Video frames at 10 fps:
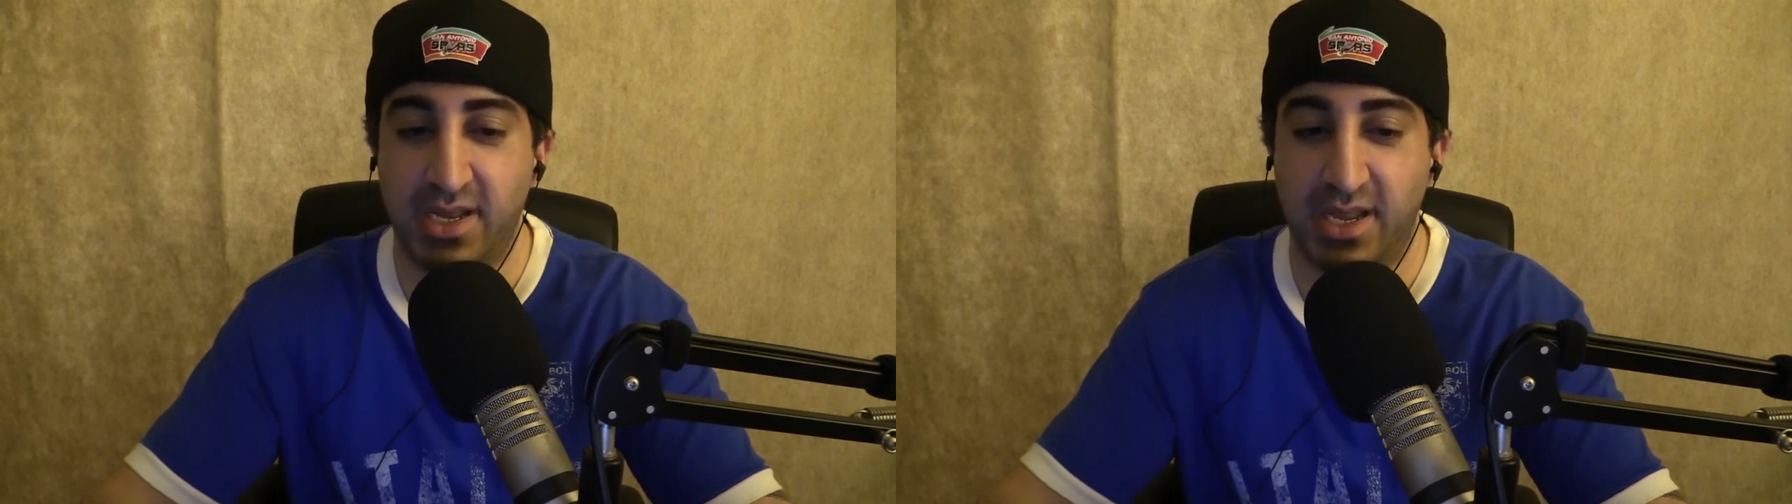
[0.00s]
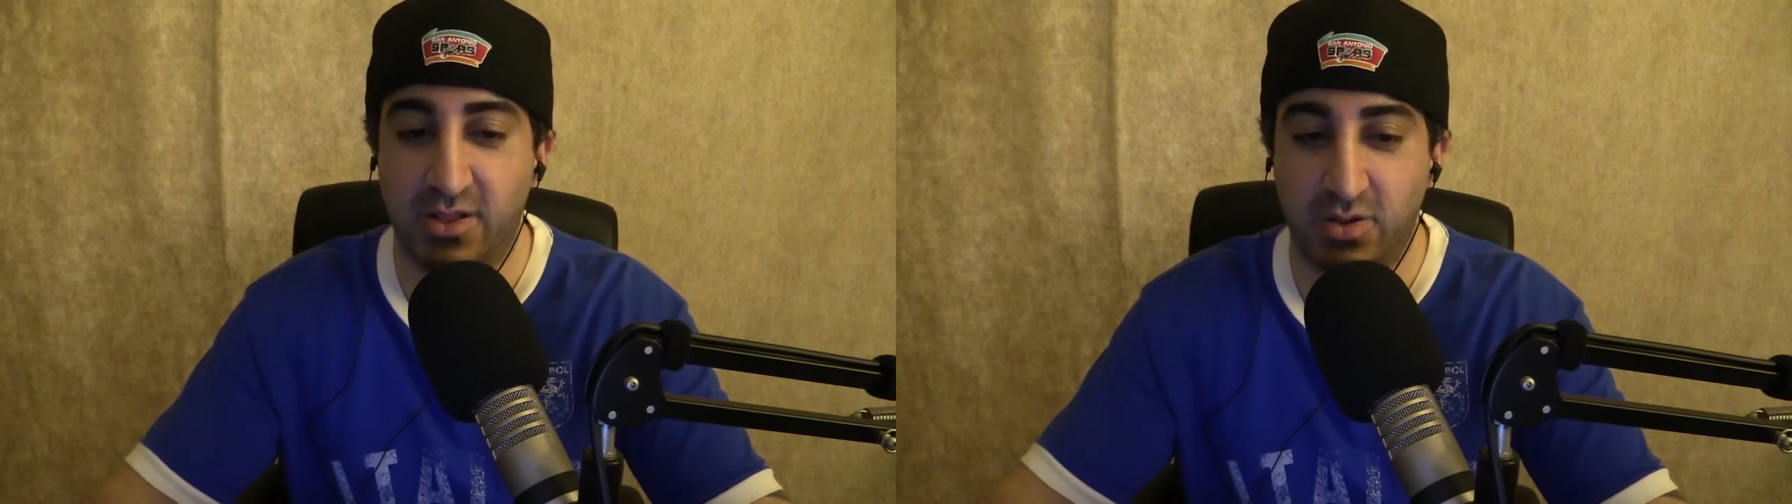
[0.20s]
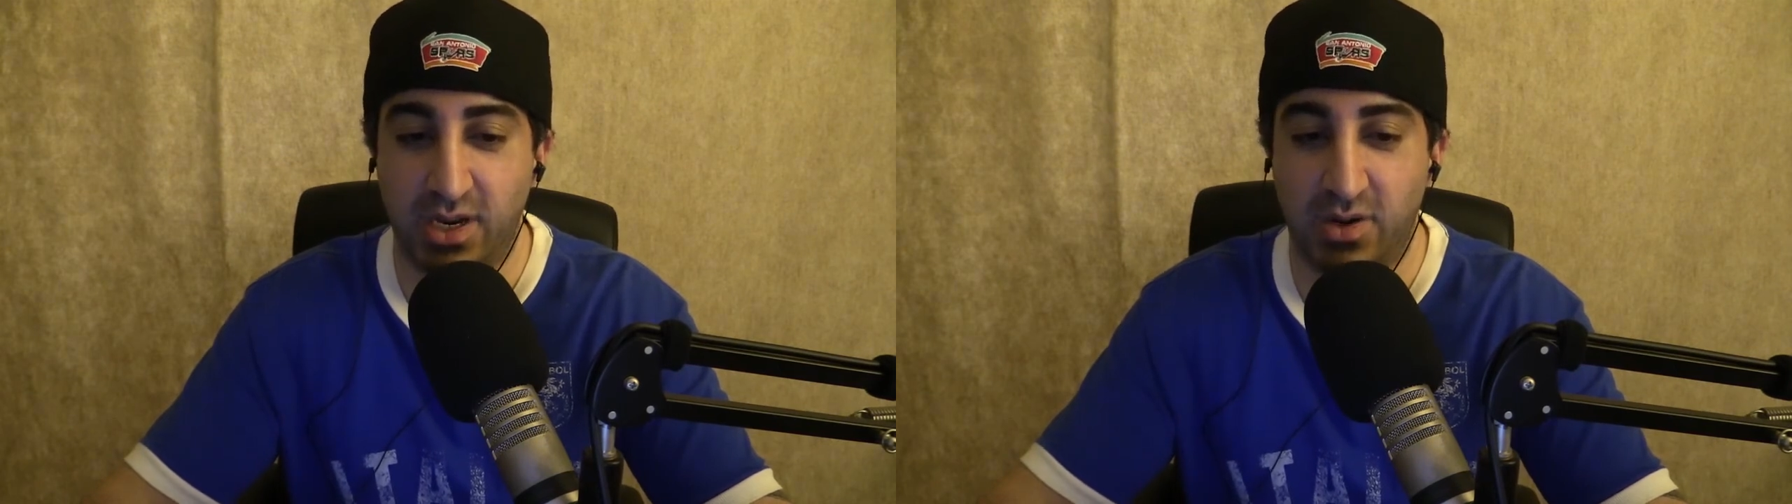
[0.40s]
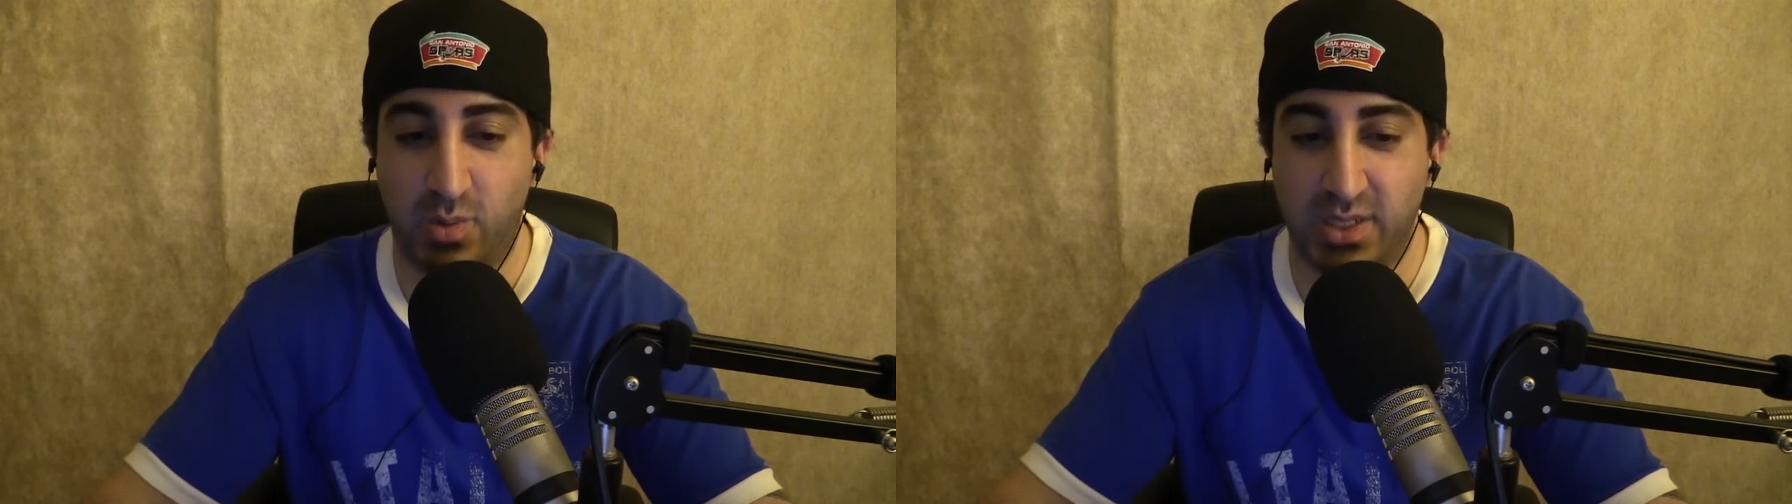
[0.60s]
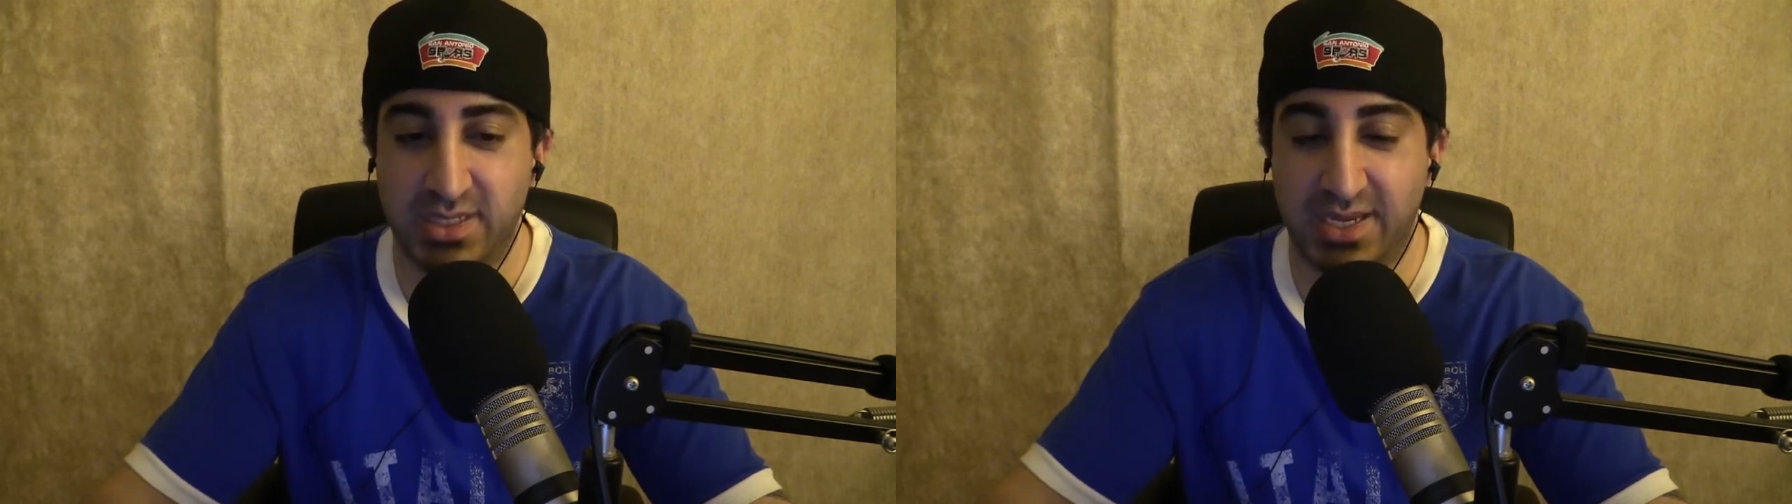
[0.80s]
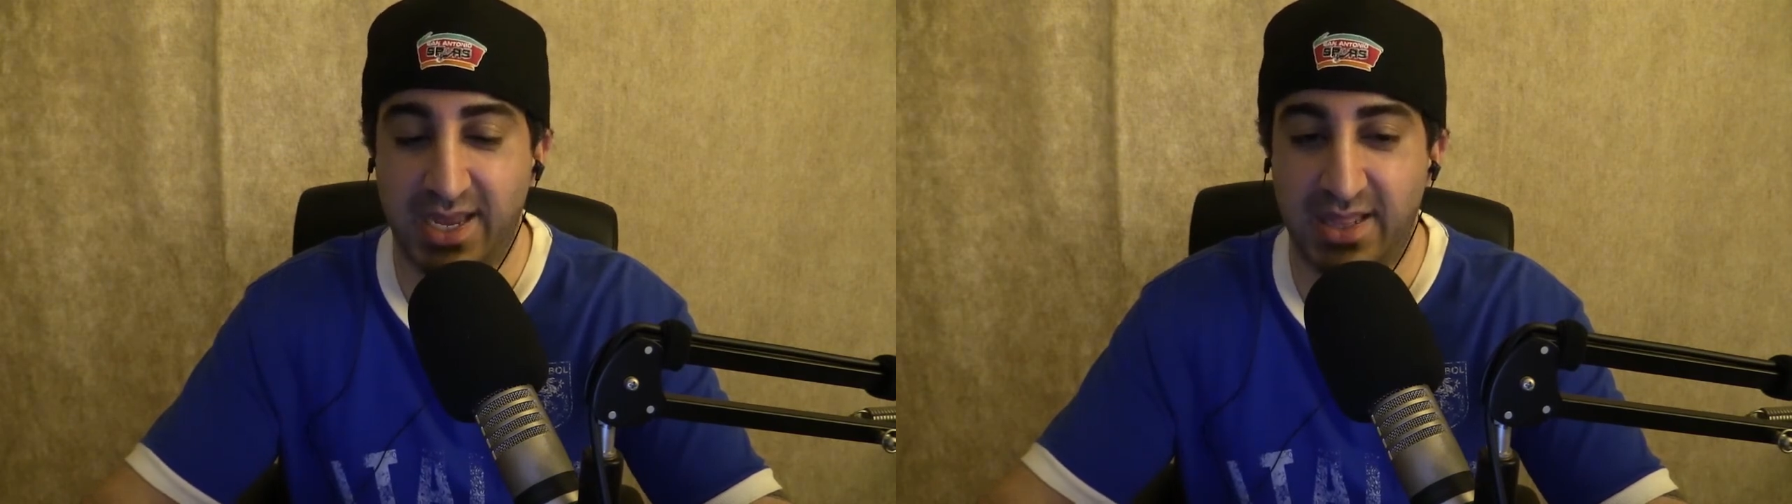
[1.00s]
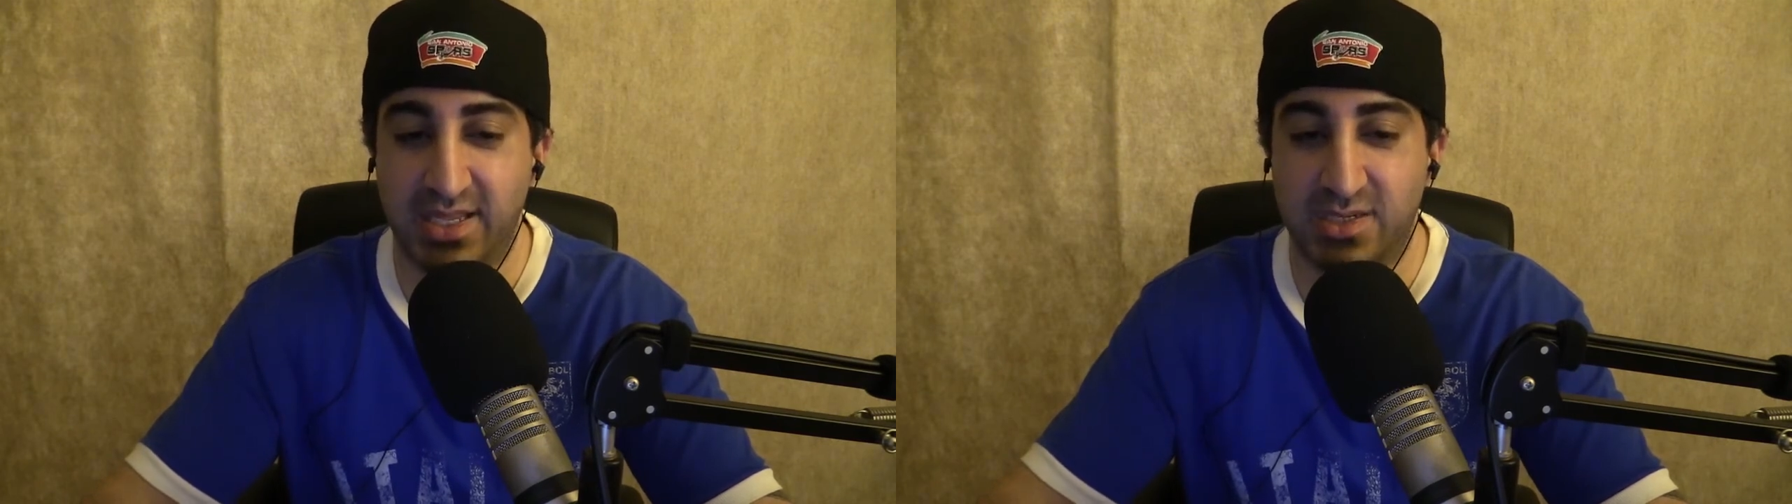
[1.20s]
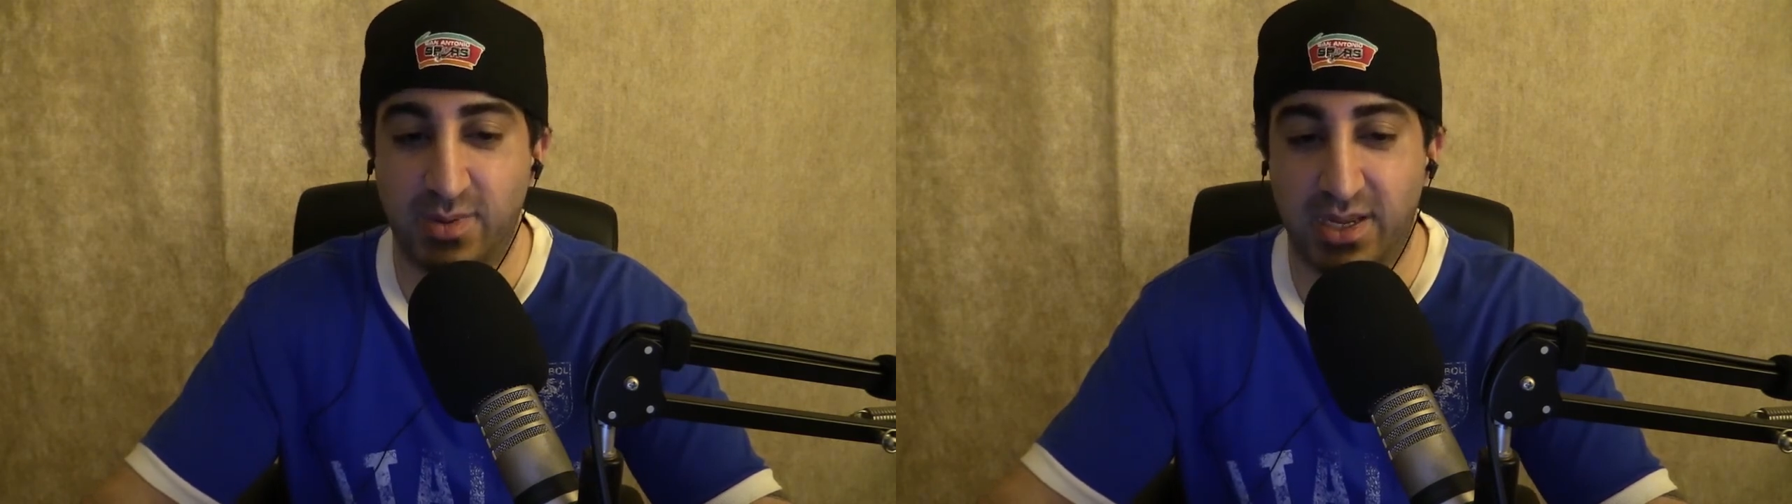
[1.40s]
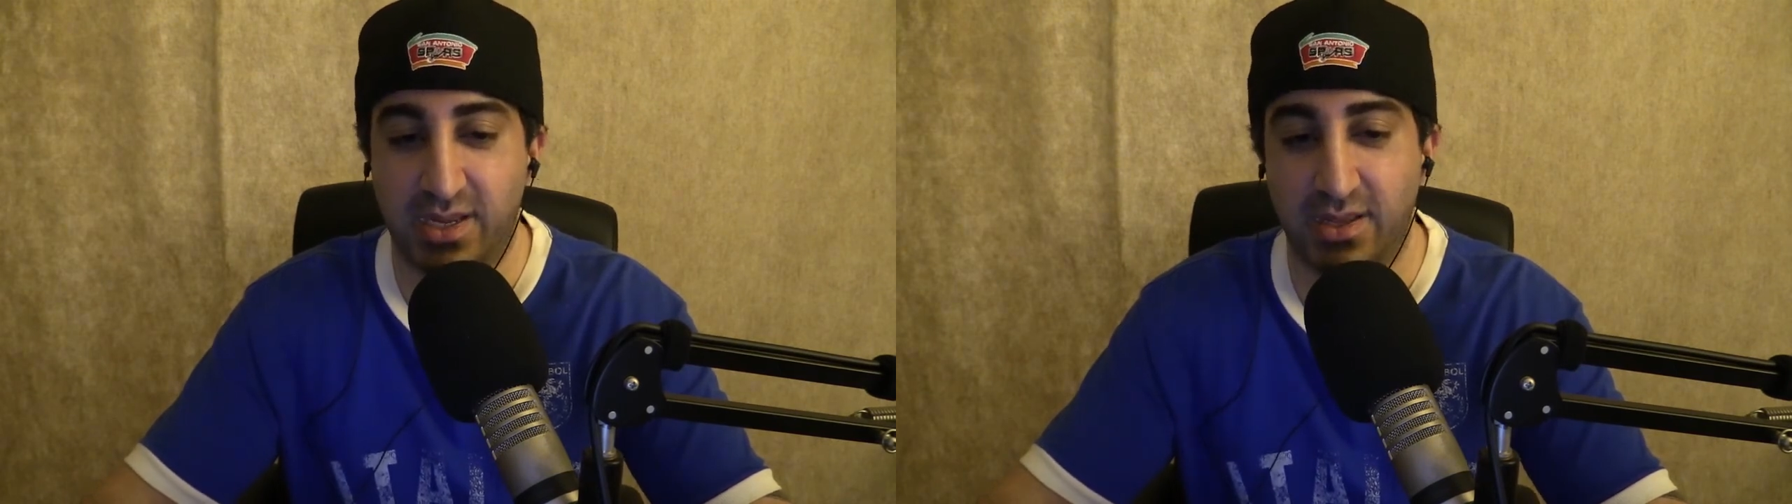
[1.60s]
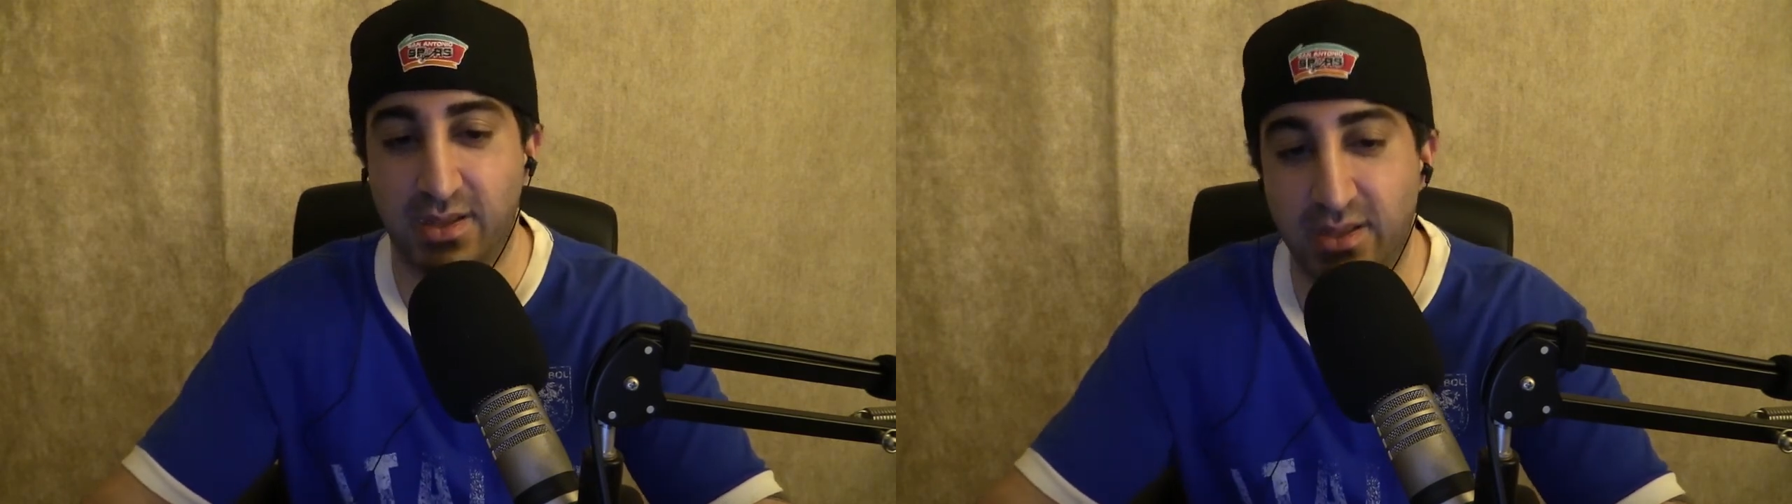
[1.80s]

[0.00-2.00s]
including once again this week.